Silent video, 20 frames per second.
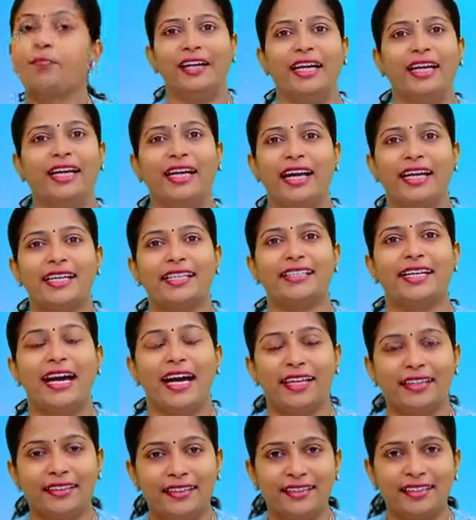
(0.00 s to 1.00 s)
Very
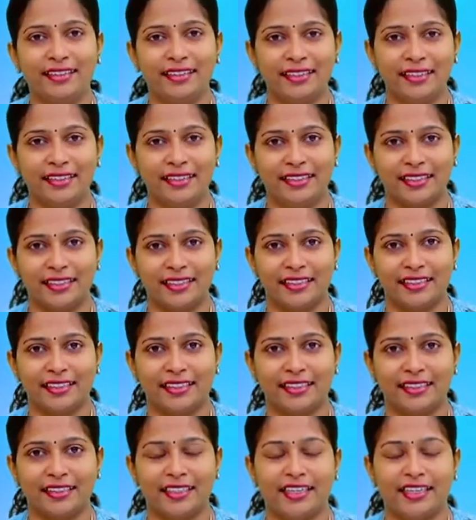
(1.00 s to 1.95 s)
excited, isn't it?